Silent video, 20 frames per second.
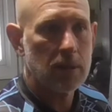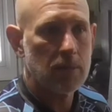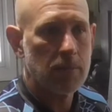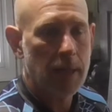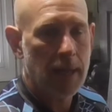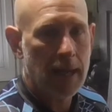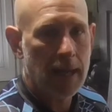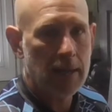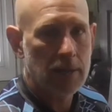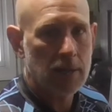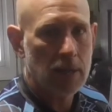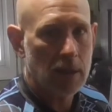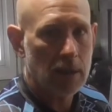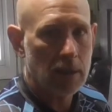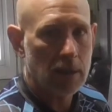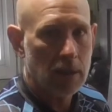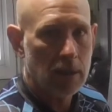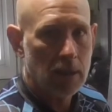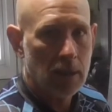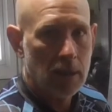passing.
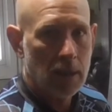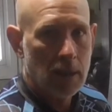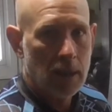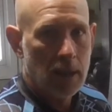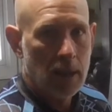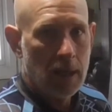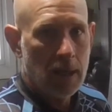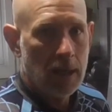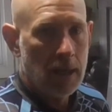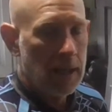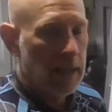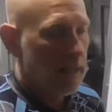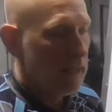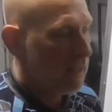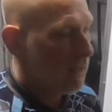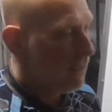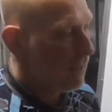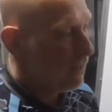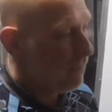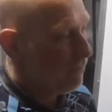
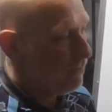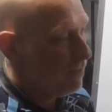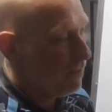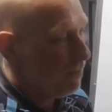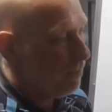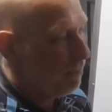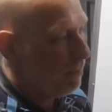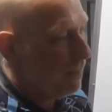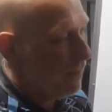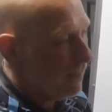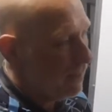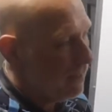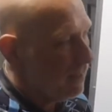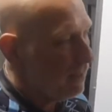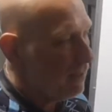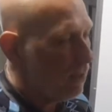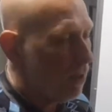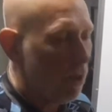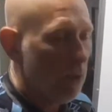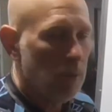If they're picking
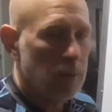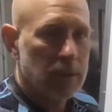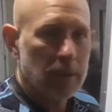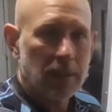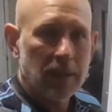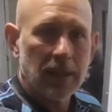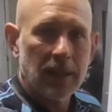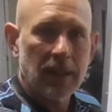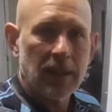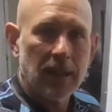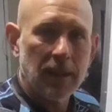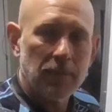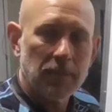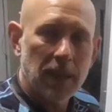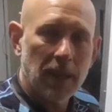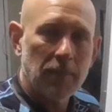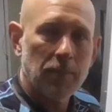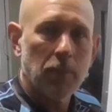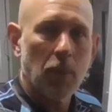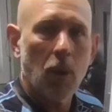and going, they're going to keep
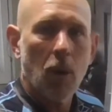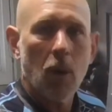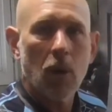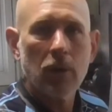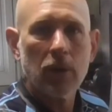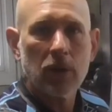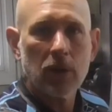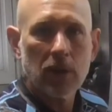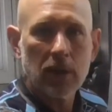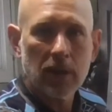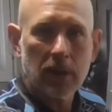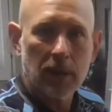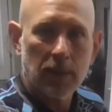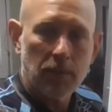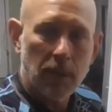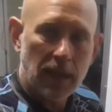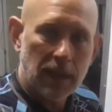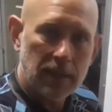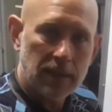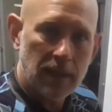that ball. They're going to
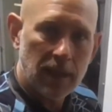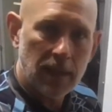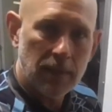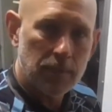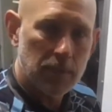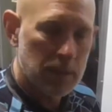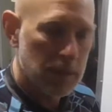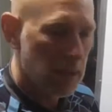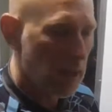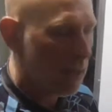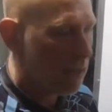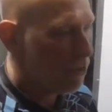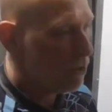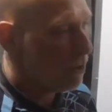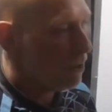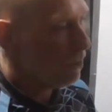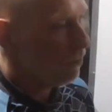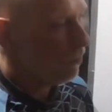maintain possession.